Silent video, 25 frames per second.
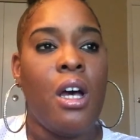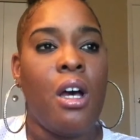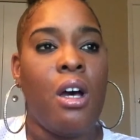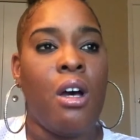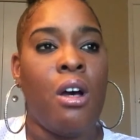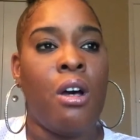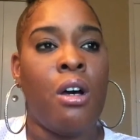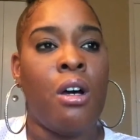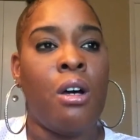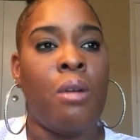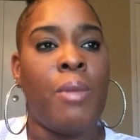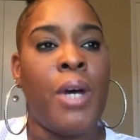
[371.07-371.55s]

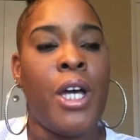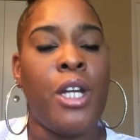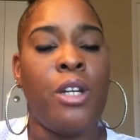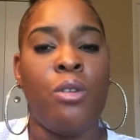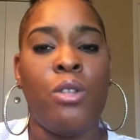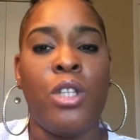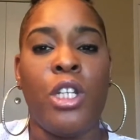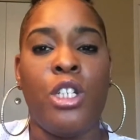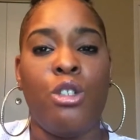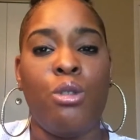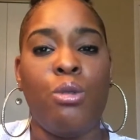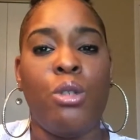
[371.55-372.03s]
I
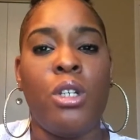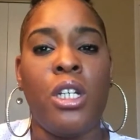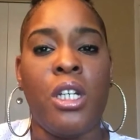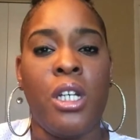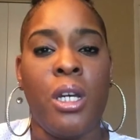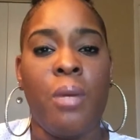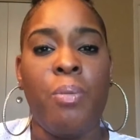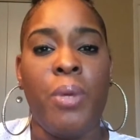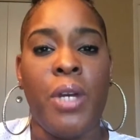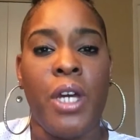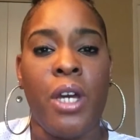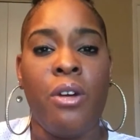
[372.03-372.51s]
know that you can
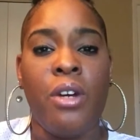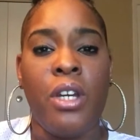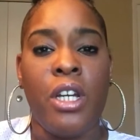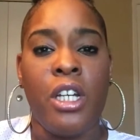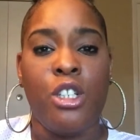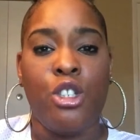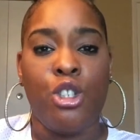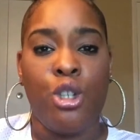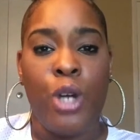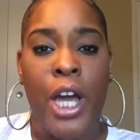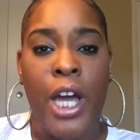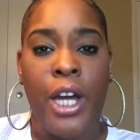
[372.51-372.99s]
get
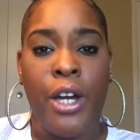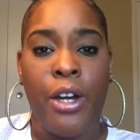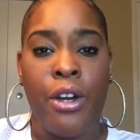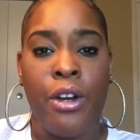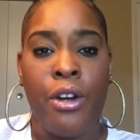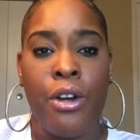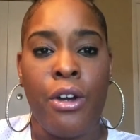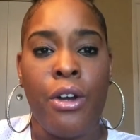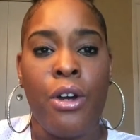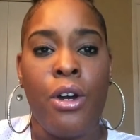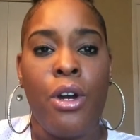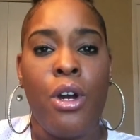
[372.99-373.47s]
period
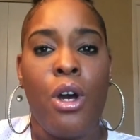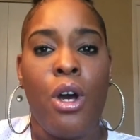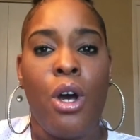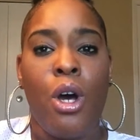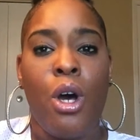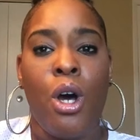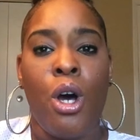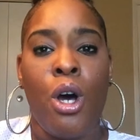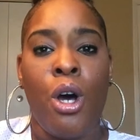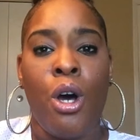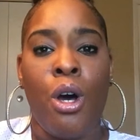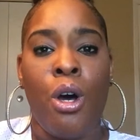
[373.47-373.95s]
tracker
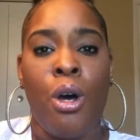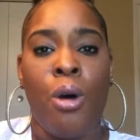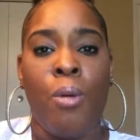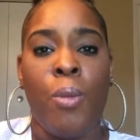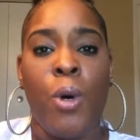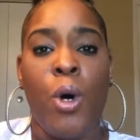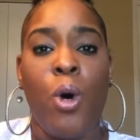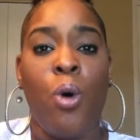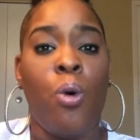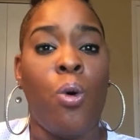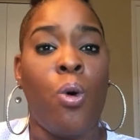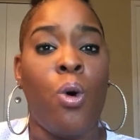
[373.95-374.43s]

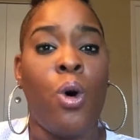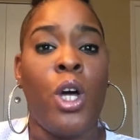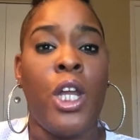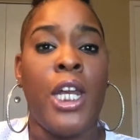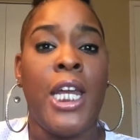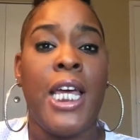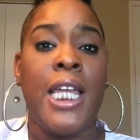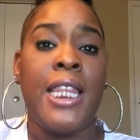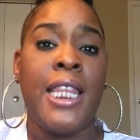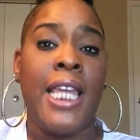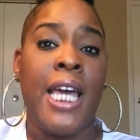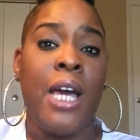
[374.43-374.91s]

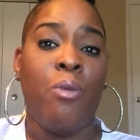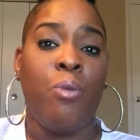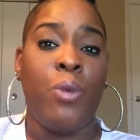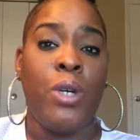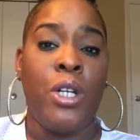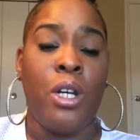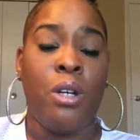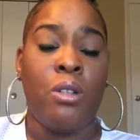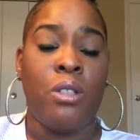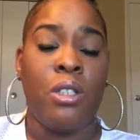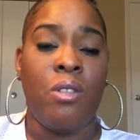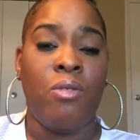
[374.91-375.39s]
on that
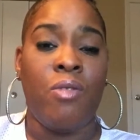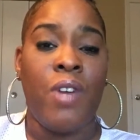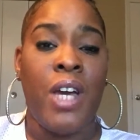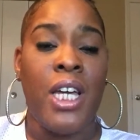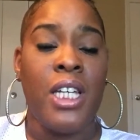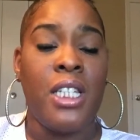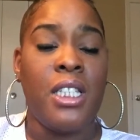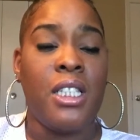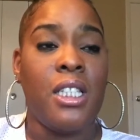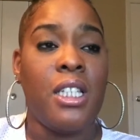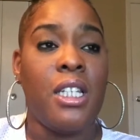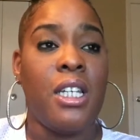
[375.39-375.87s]
Windows
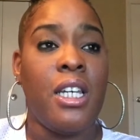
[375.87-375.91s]
device.